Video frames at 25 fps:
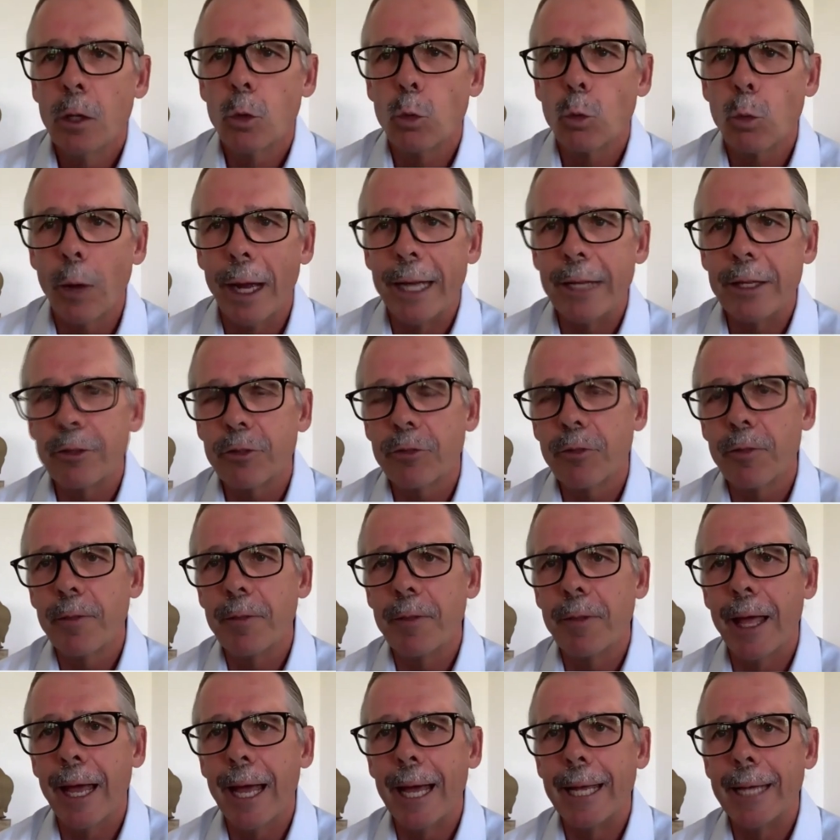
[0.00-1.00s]
writes
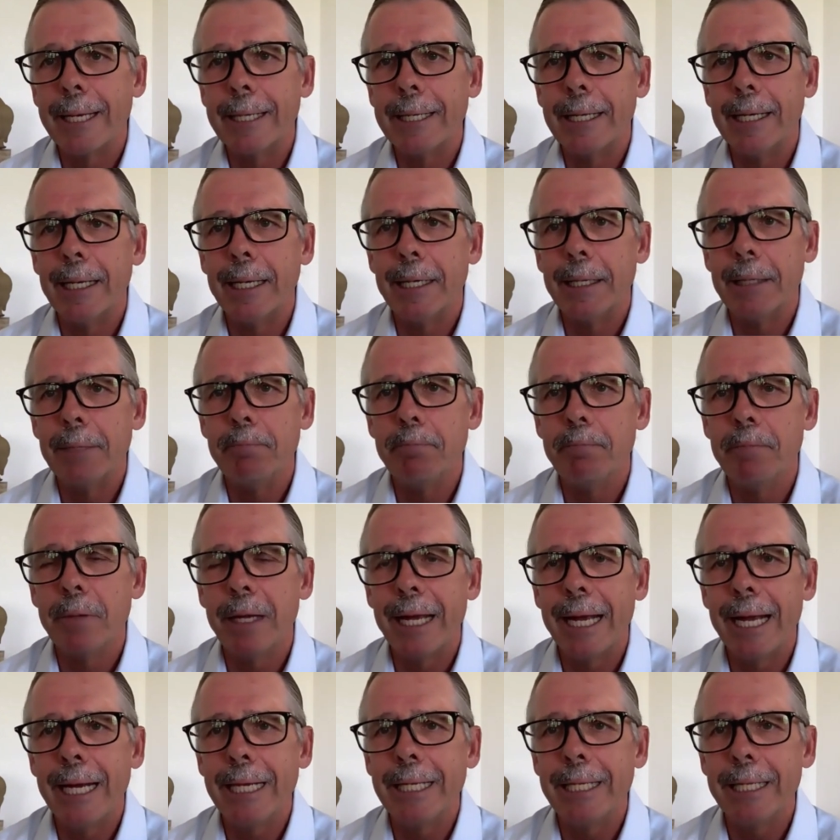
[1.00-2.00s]
that
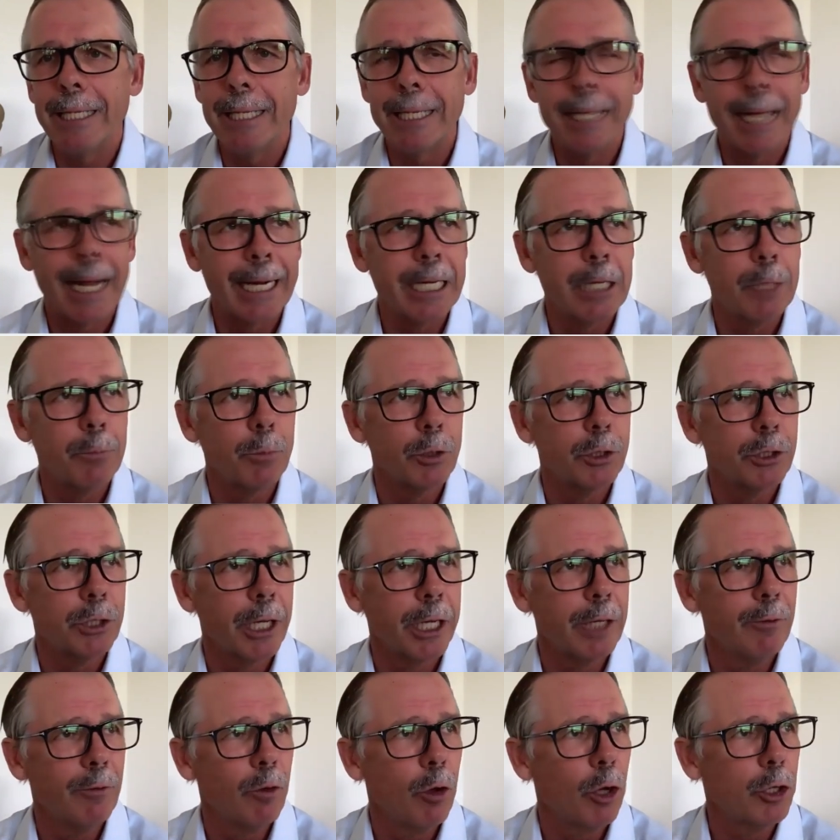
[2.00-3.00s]
80 to
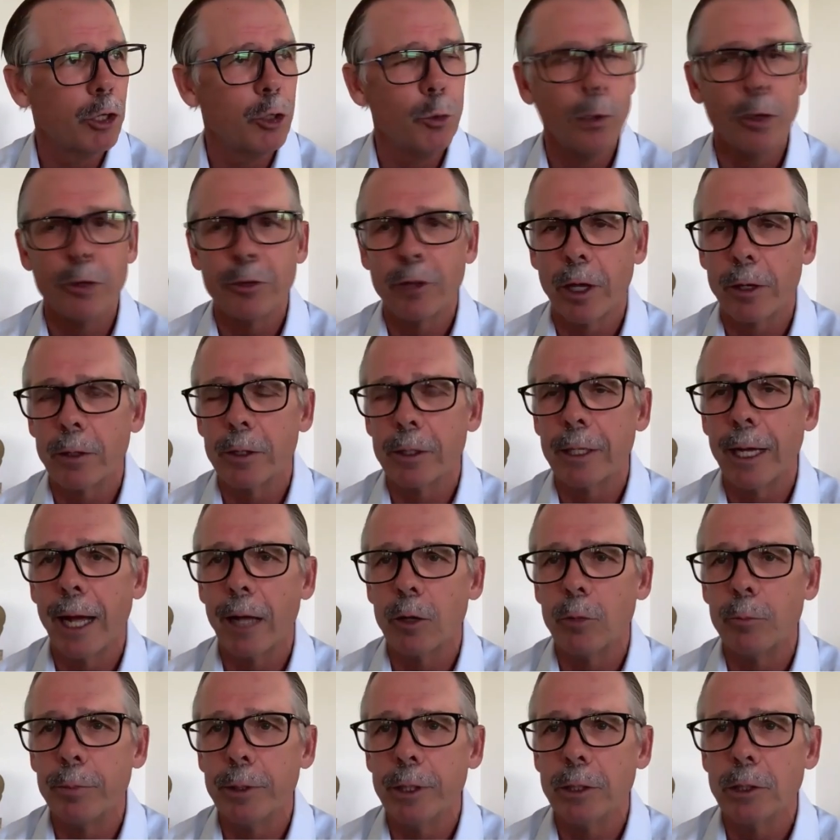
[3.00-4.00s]
90% of all US
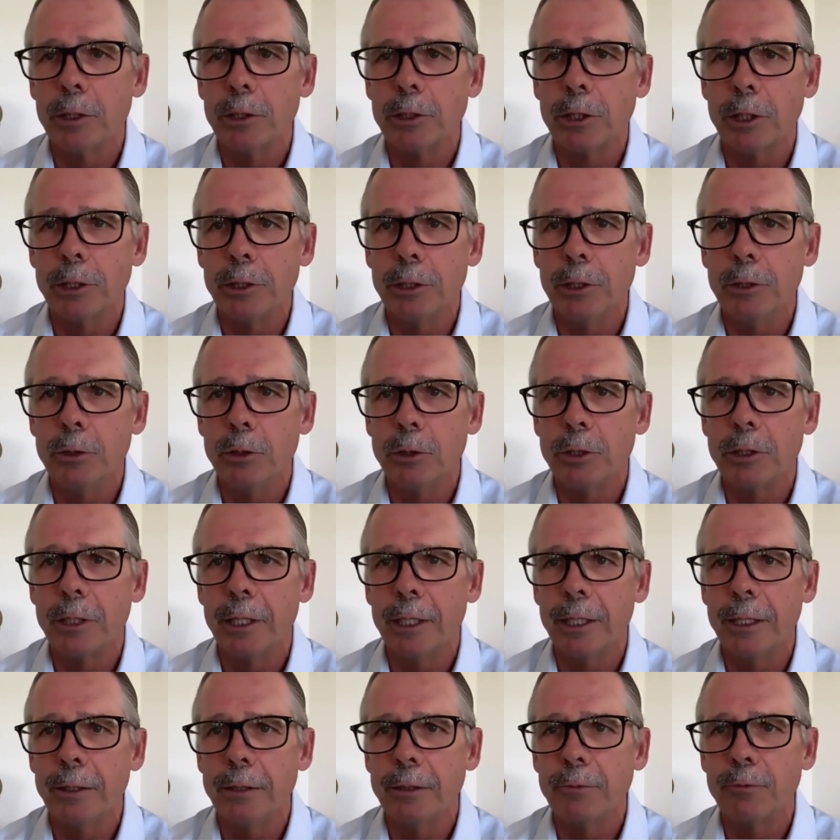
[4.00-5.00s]
$100 bills are used
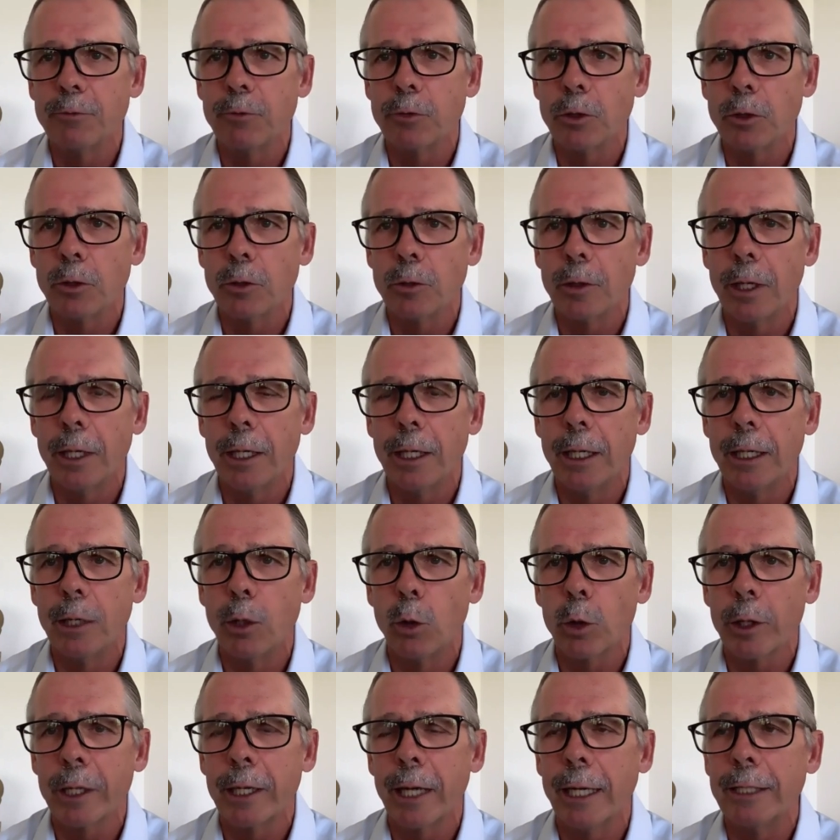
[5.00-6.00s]
for
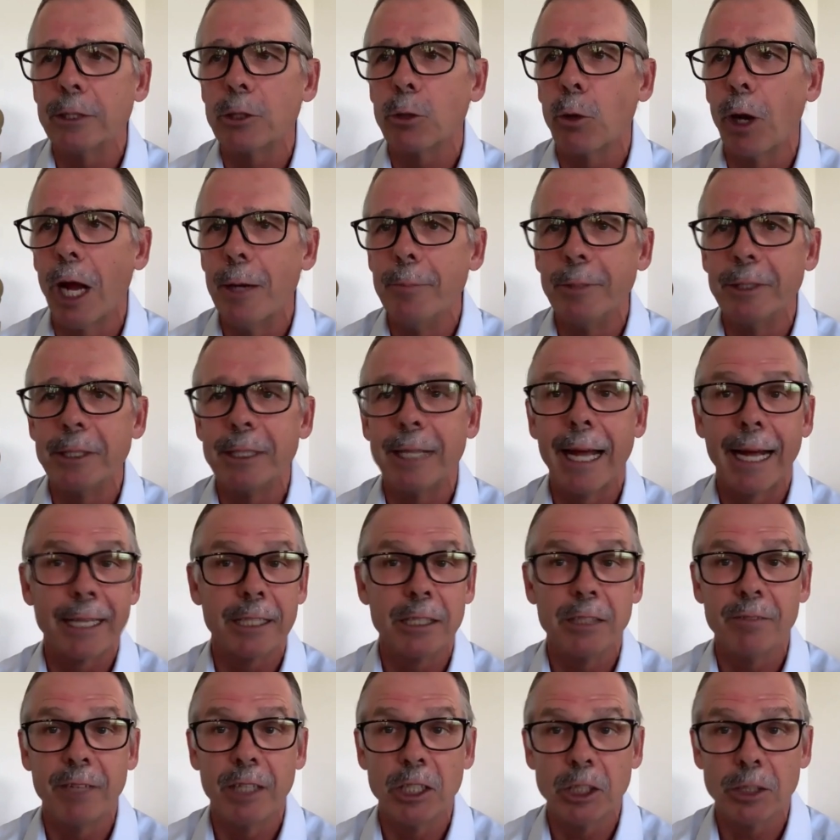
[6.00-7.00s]
organized crime and
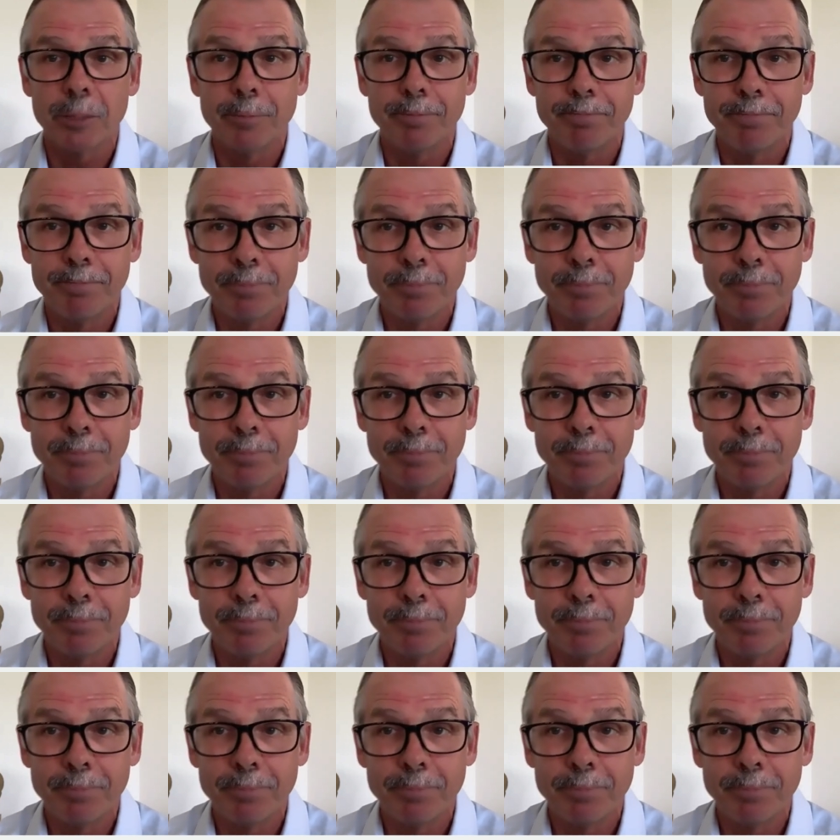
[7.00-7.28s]
tax evasion.